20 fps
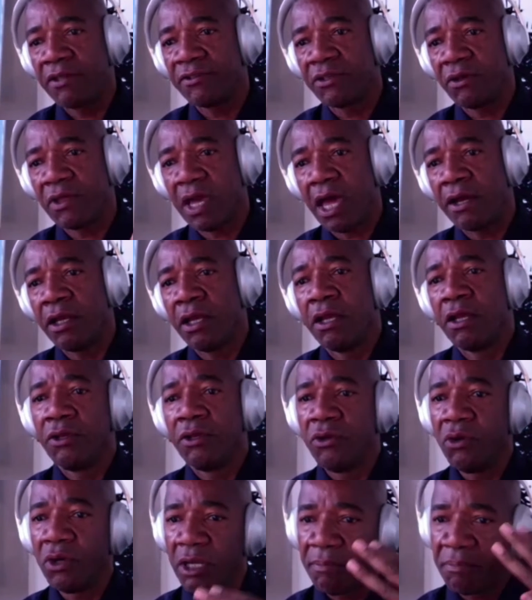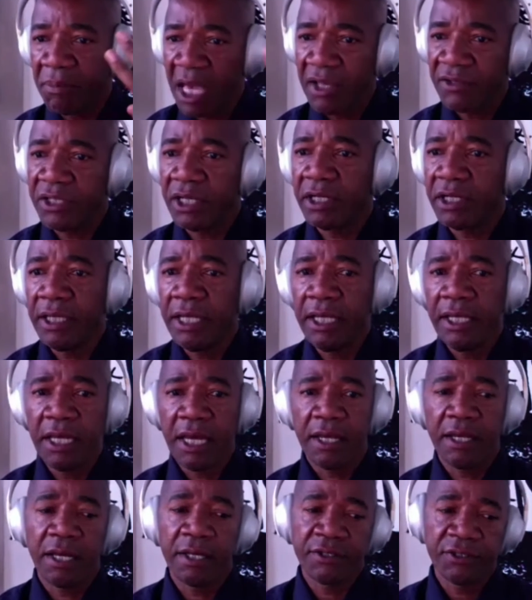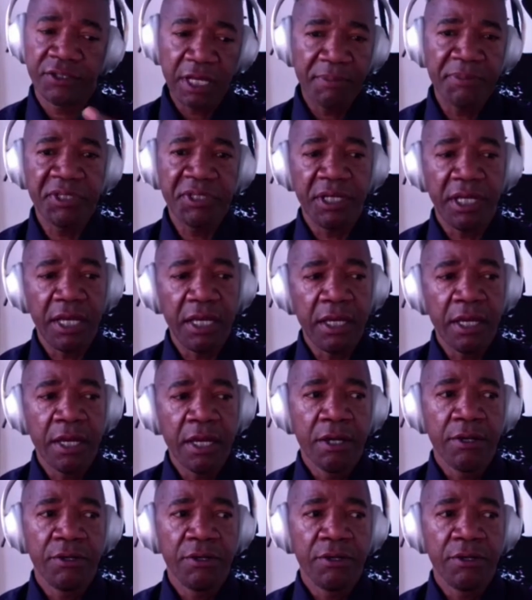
So that you can basically get a subsidy